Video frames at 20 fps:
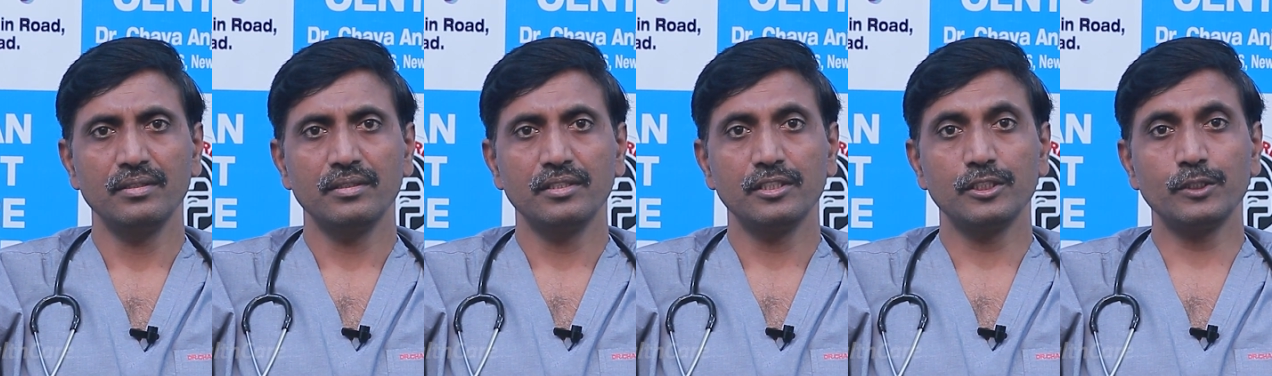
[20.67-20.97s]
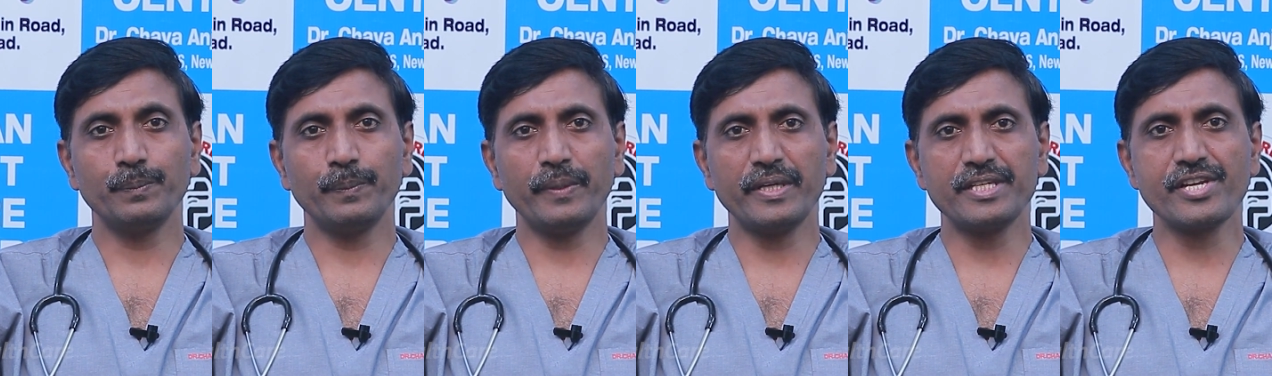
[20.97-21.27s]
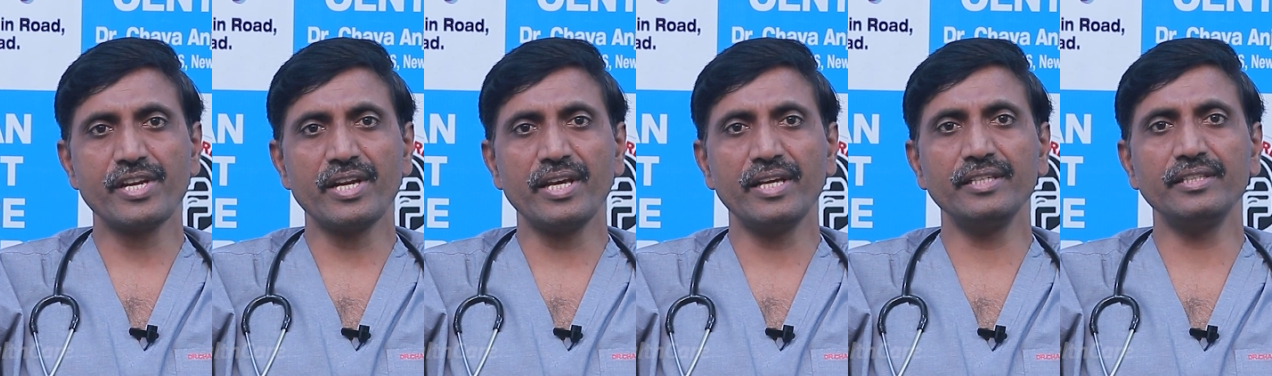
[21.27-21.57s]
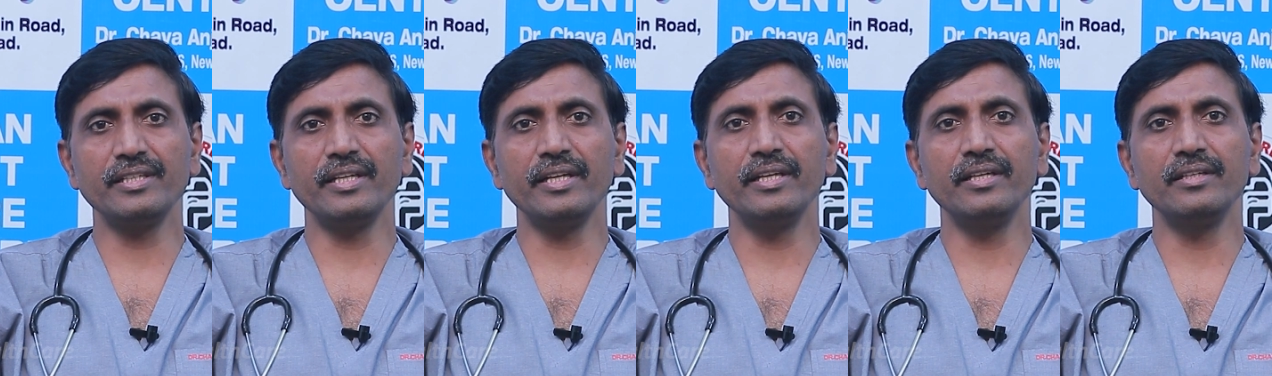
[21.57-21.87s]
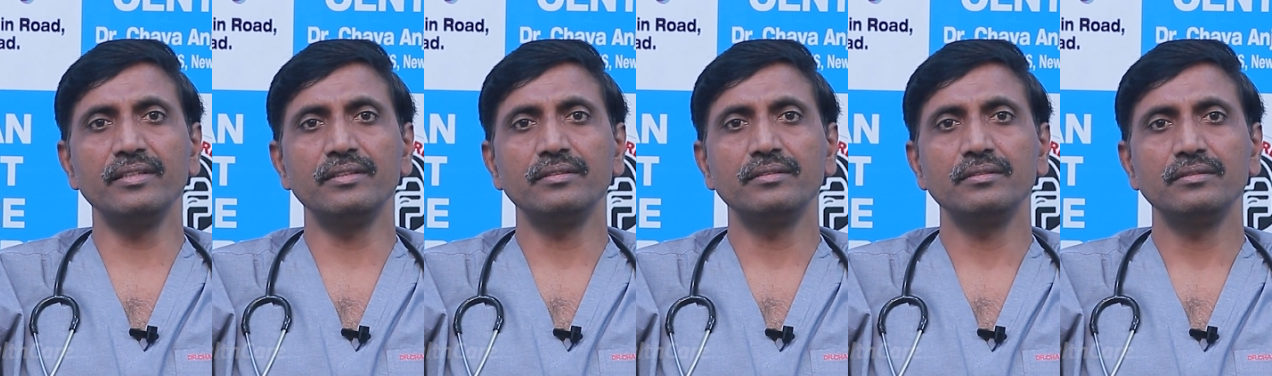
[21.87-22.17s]
specialized
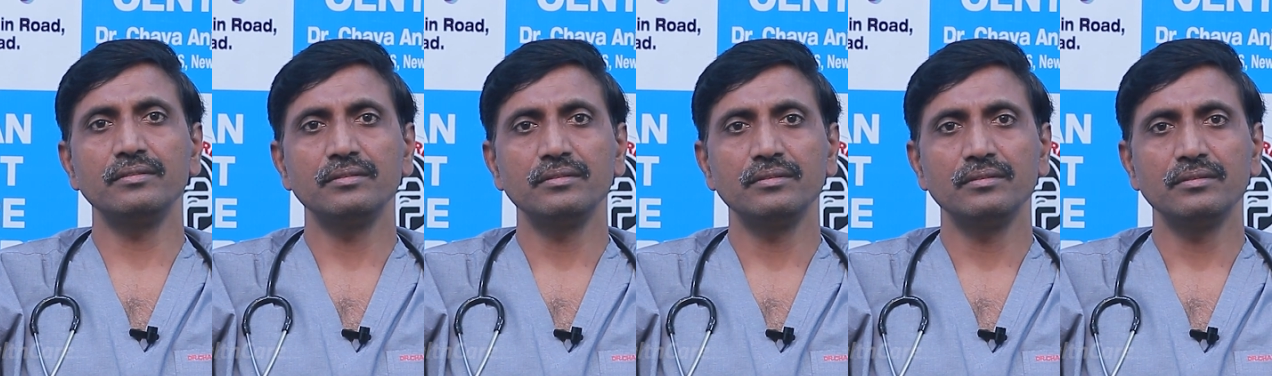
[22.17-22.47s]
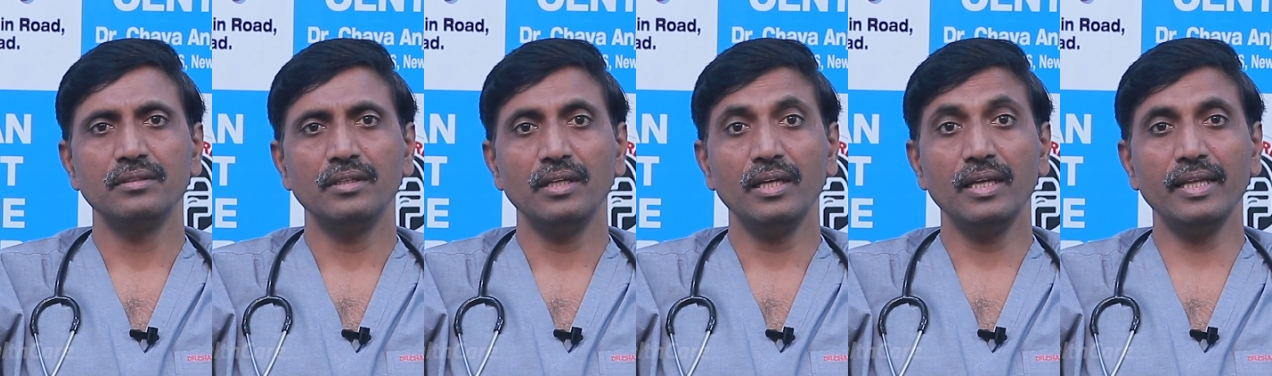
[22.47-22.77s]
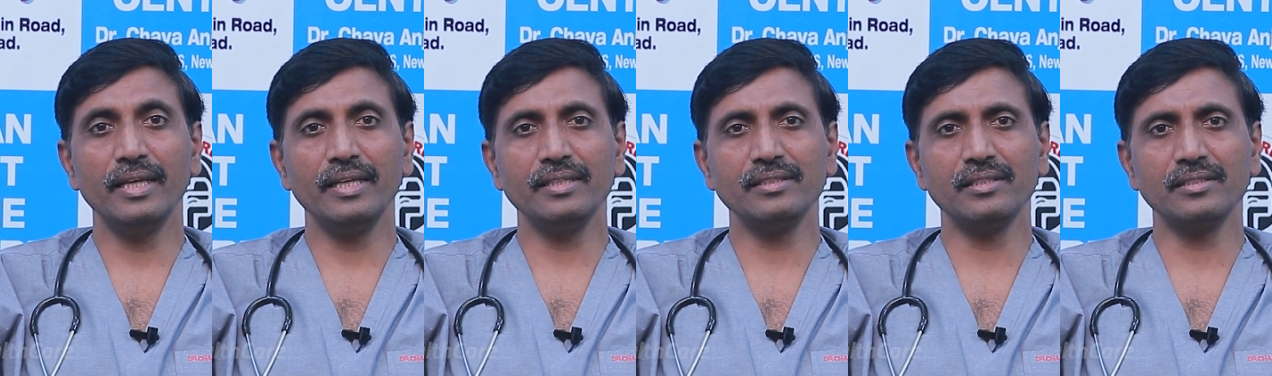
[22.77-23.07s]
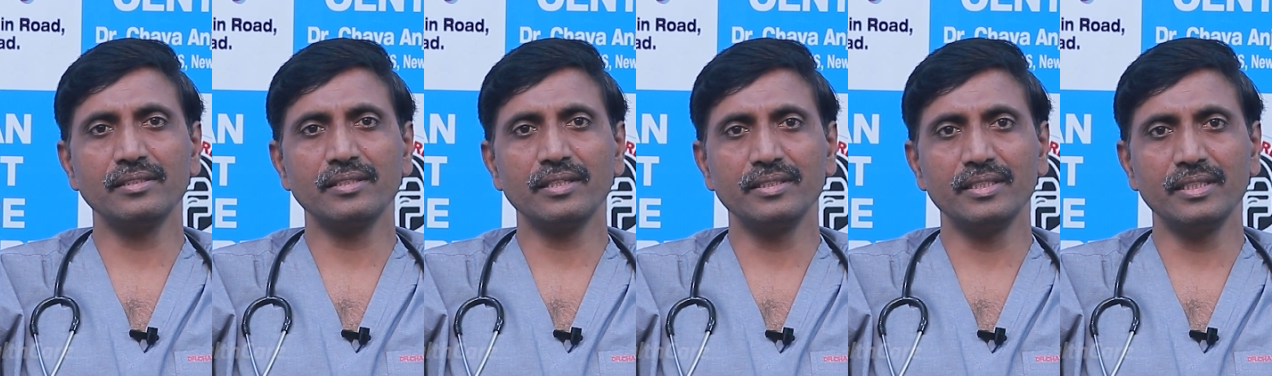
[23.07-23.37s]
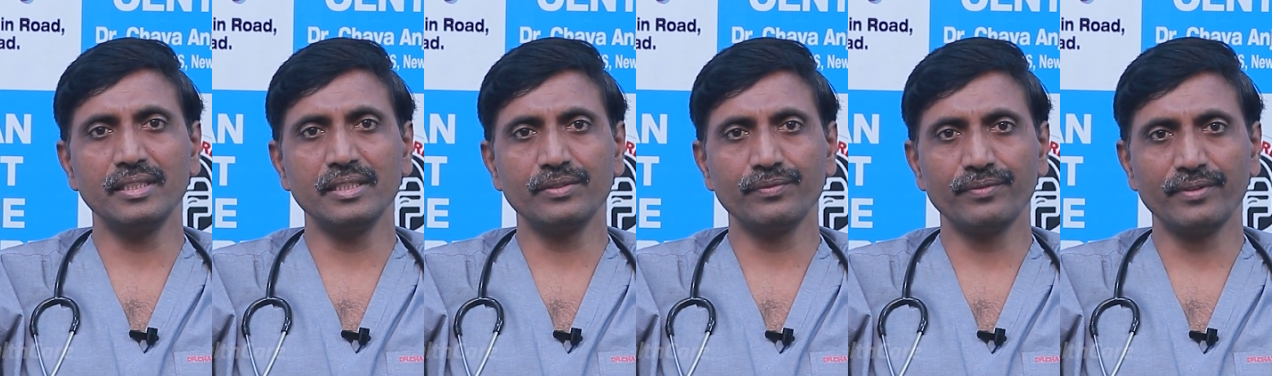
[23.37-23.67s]
in laser
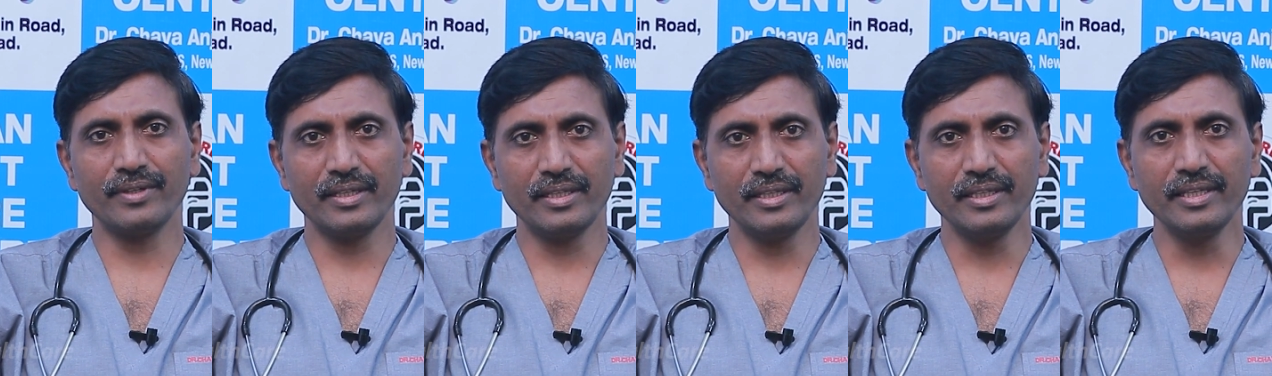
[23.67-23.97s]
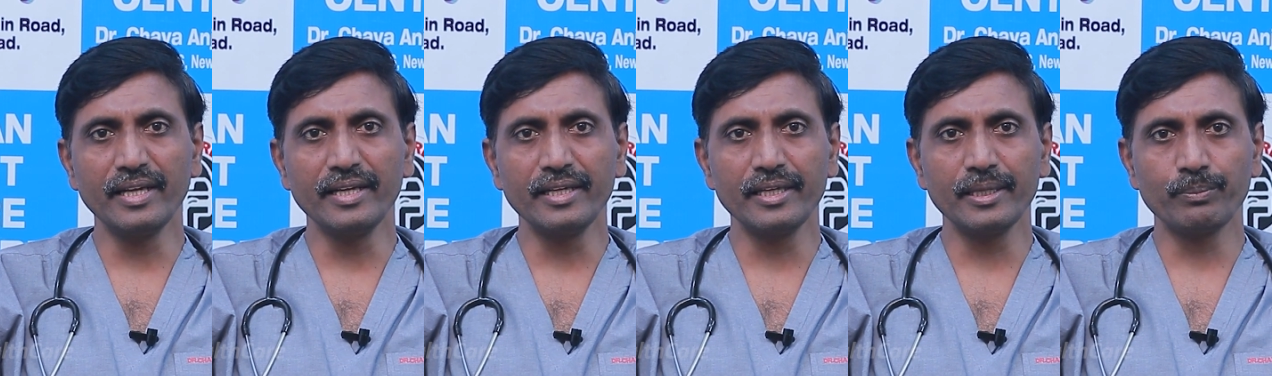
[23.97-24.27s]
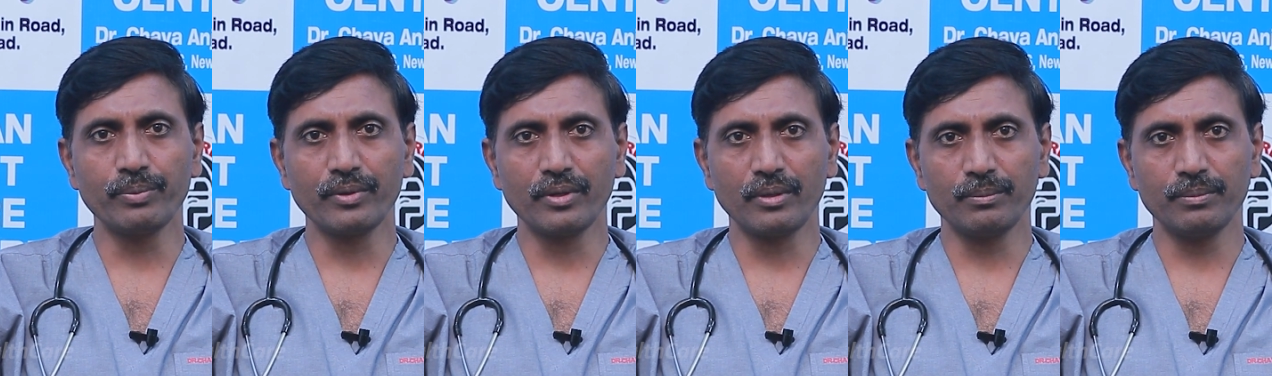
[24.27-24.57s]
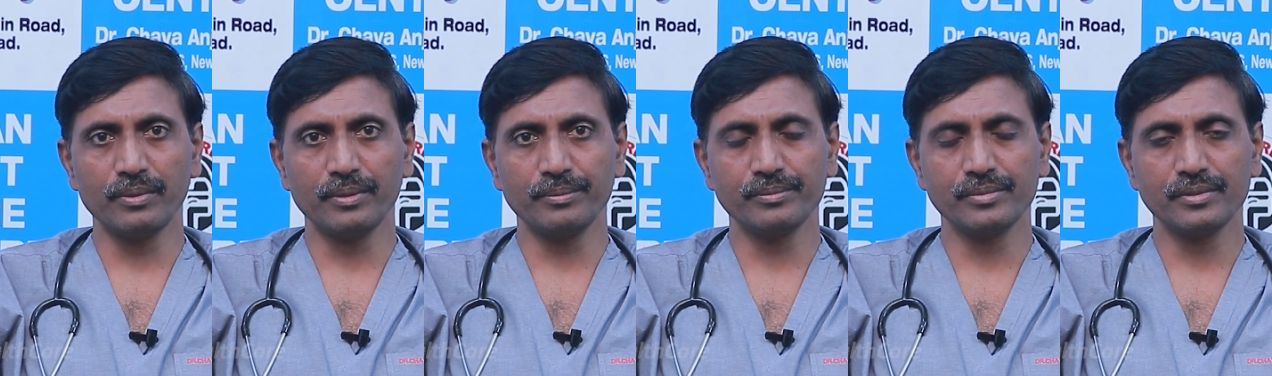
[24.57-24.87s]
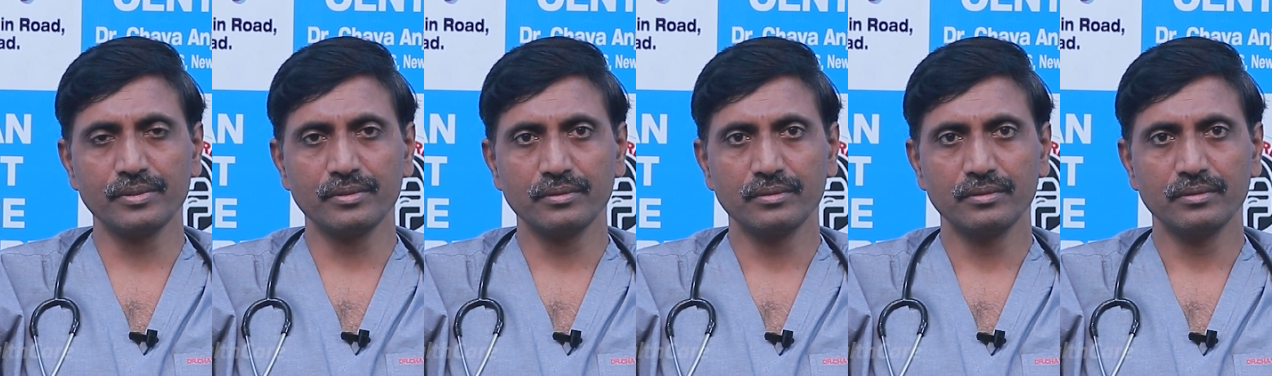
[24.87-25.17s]
surgeries for ENT
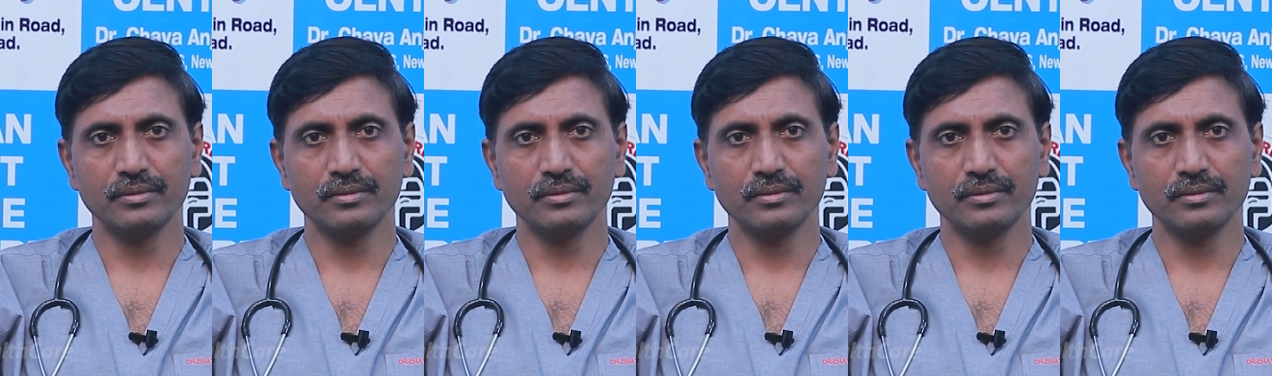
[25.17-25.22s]
problems,